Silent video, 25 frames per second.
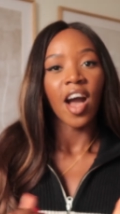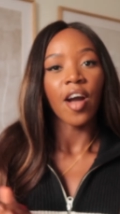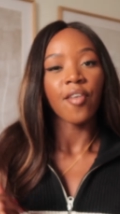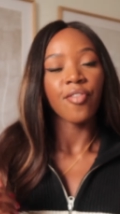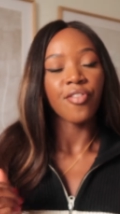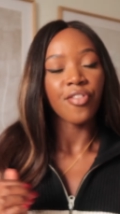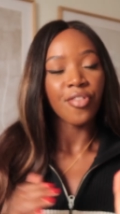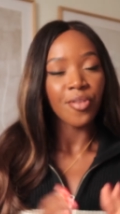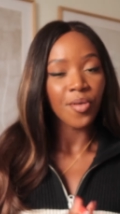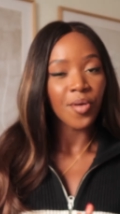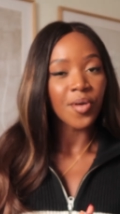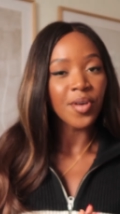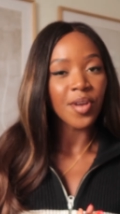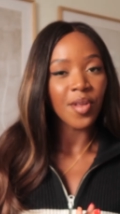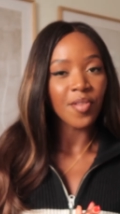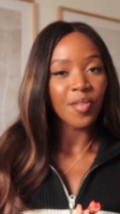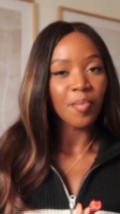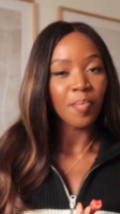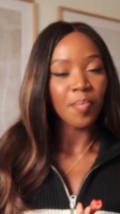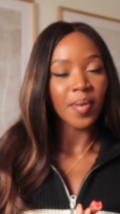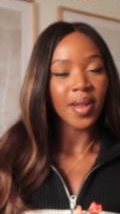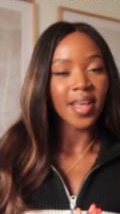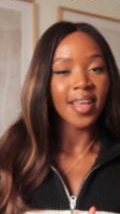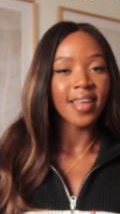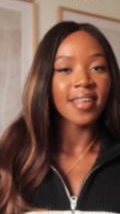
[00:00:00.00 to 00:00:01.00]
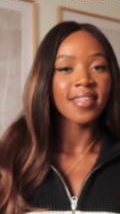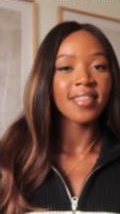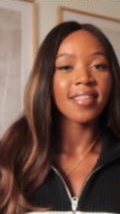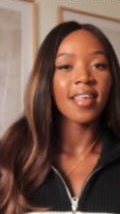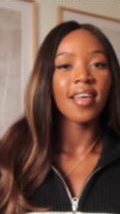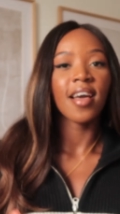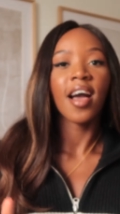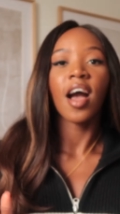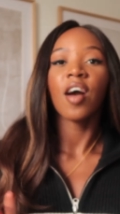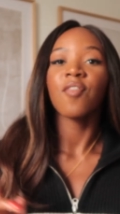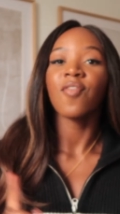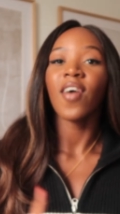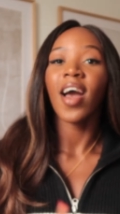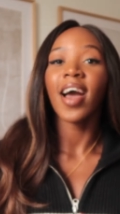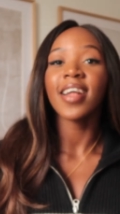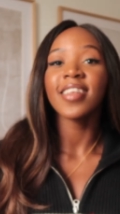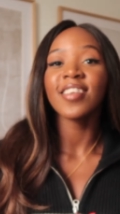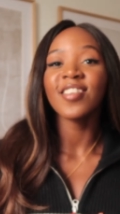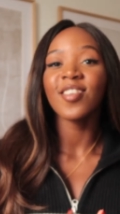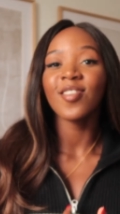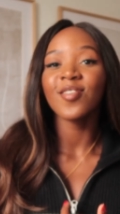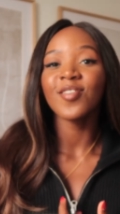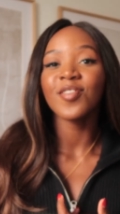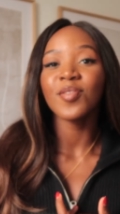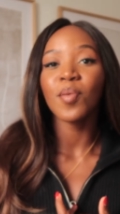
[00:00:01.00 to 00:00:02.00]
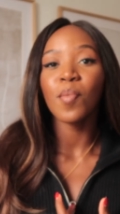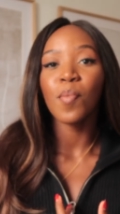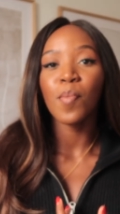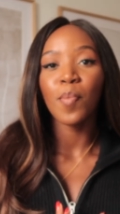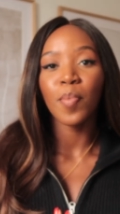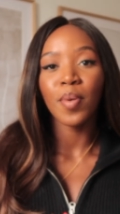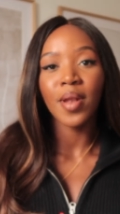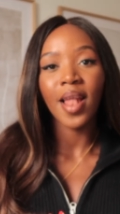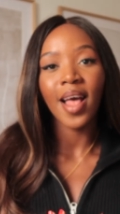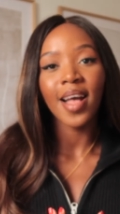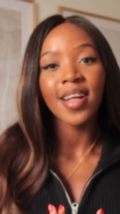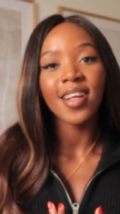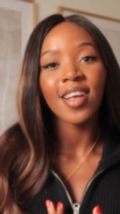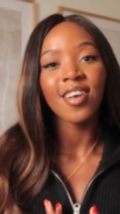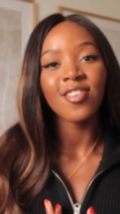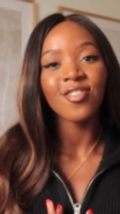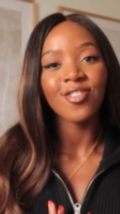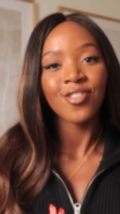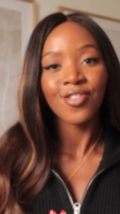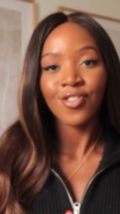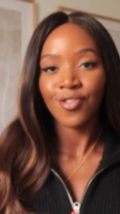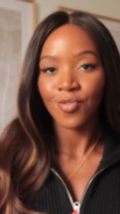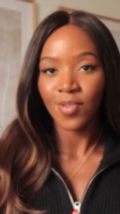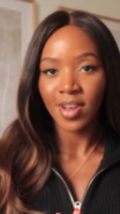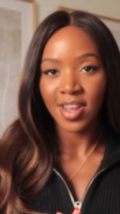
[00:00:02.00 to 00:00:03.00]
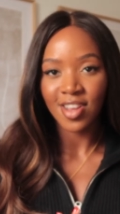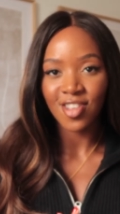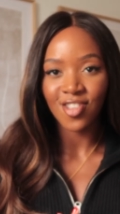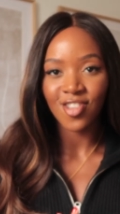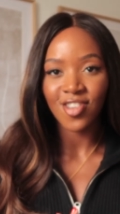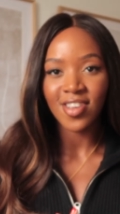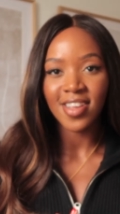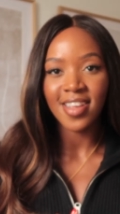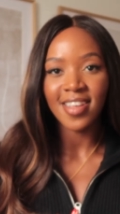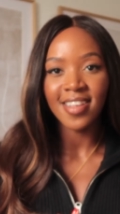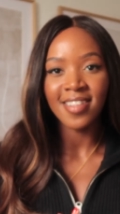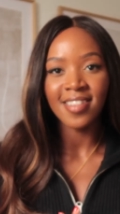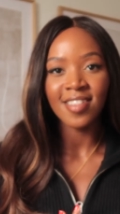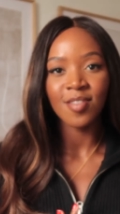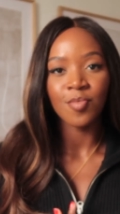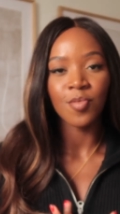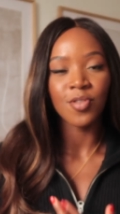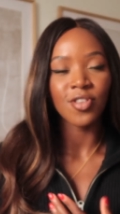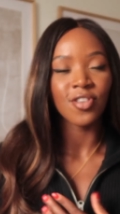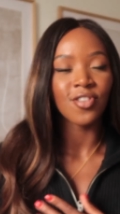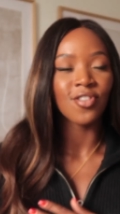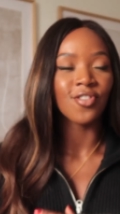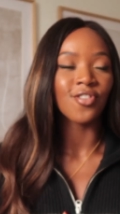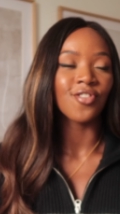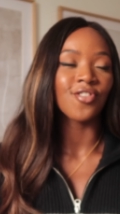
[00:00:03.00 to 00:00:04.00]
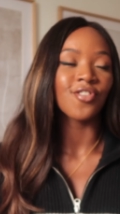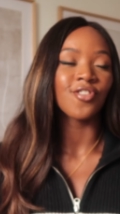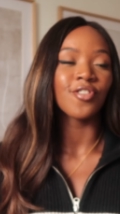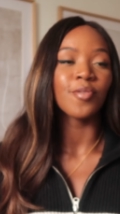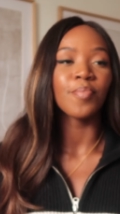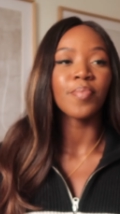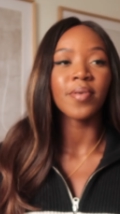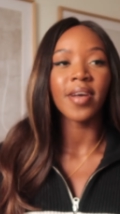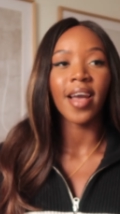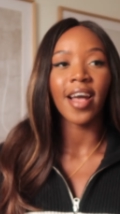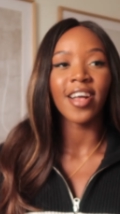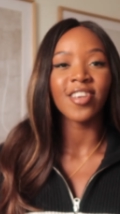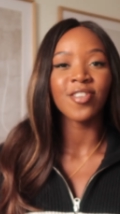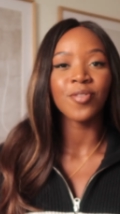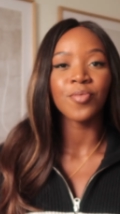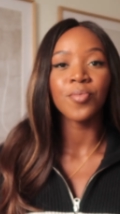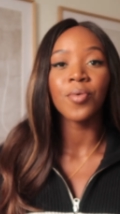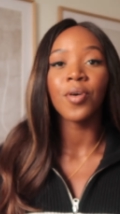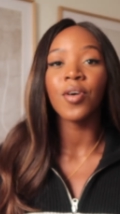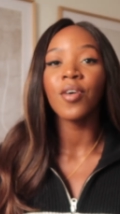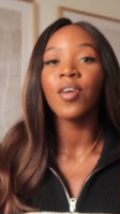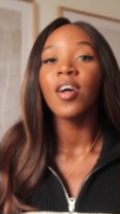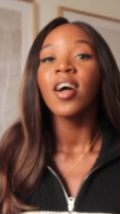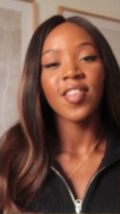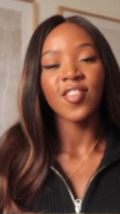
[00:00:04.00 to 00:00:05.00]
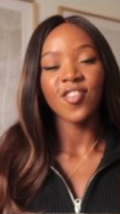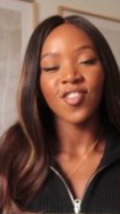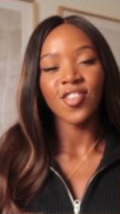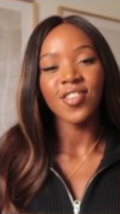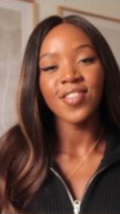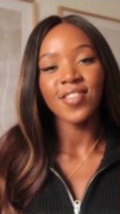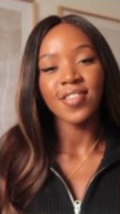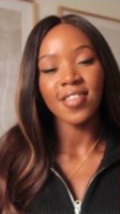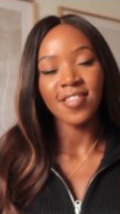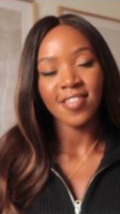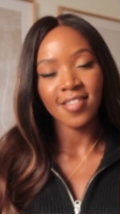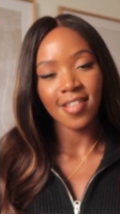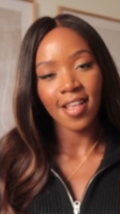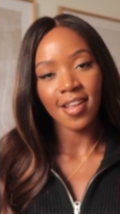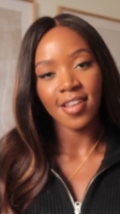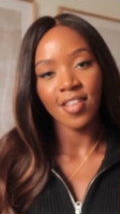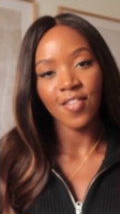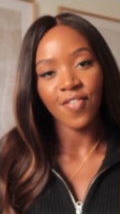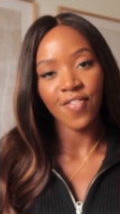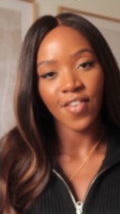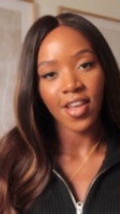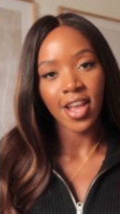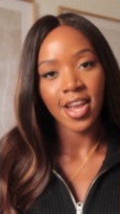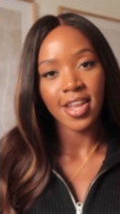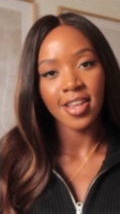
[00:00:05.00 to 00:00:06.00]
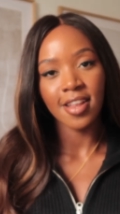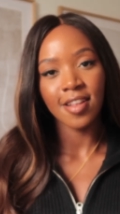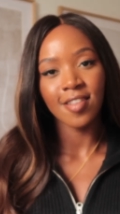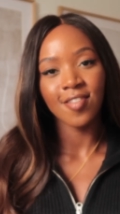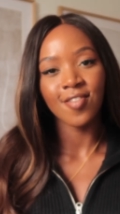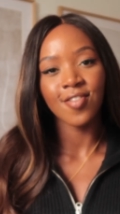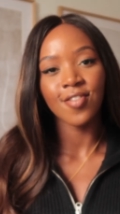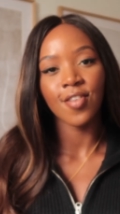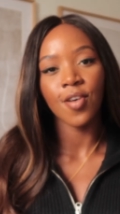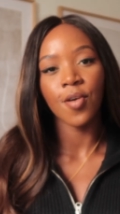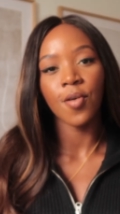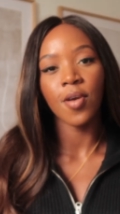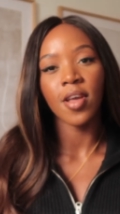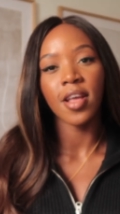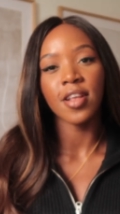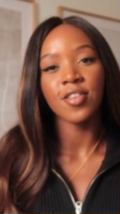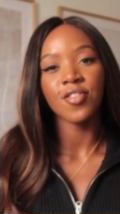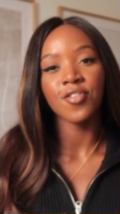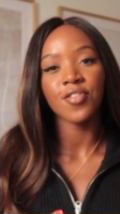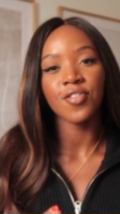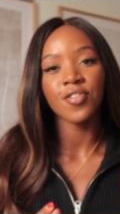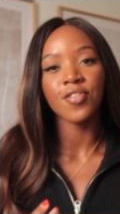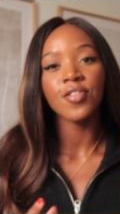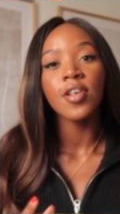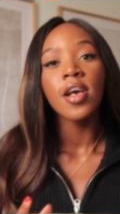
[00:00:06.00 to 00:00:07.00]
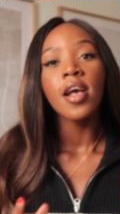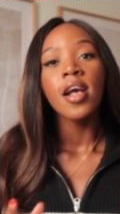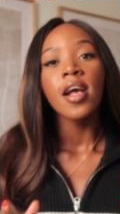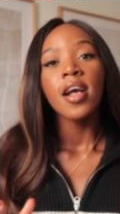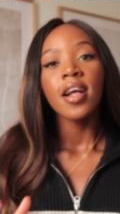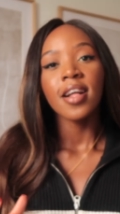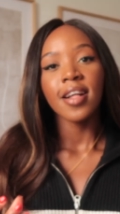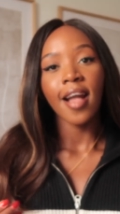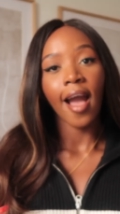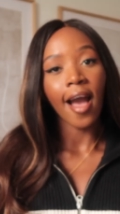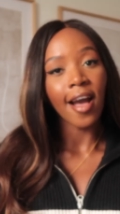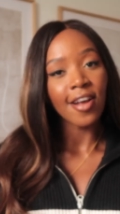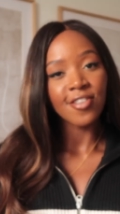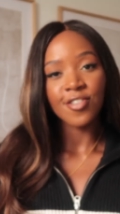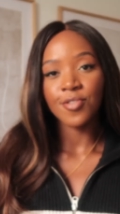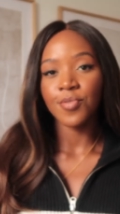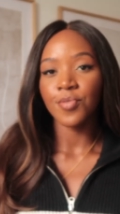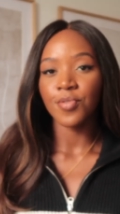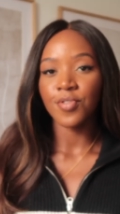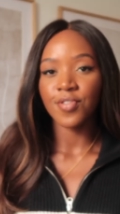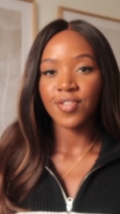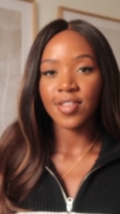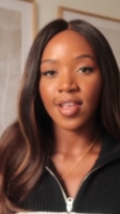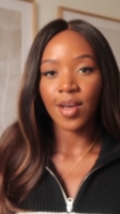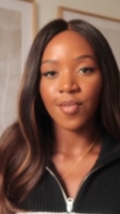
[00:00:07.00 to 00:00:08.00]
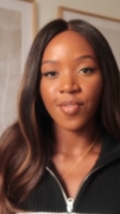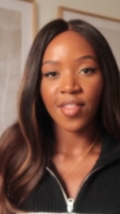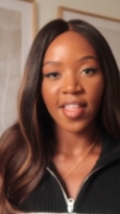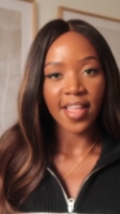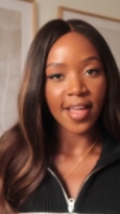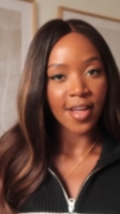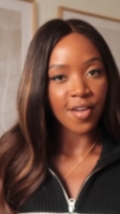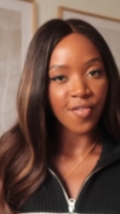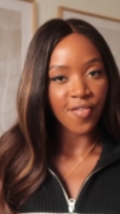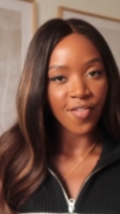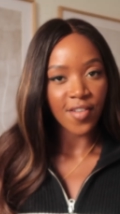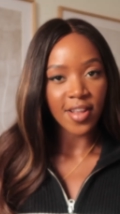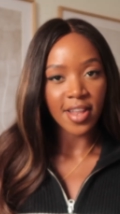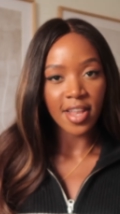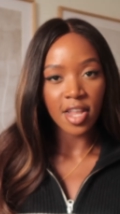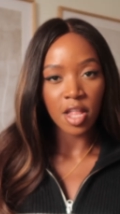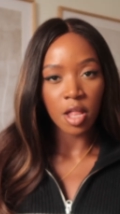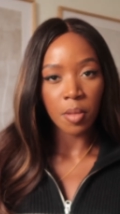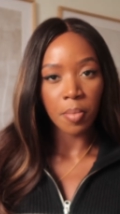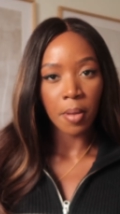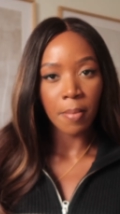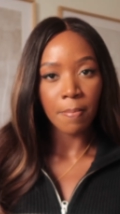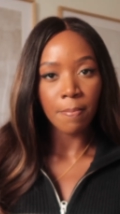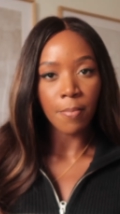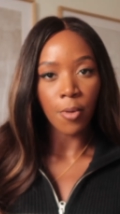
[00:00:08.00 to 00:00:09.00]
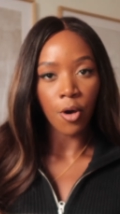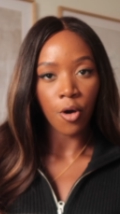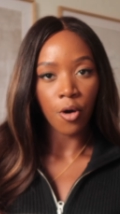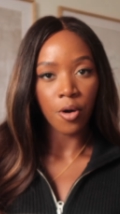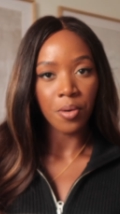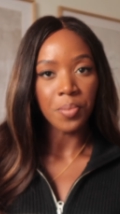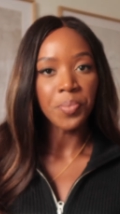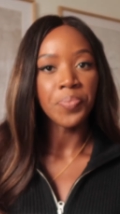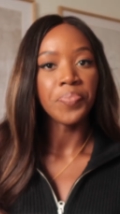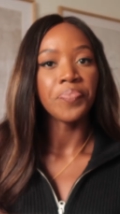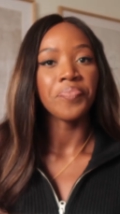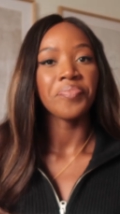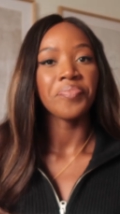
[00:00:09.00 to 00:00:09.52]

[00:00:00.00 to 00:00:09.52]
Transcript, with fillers: I've thrown on the blazer, I've added on some black straight jeans which are just super casual. The jeans are slightly faded so it just casuals down the outfit a little bit more.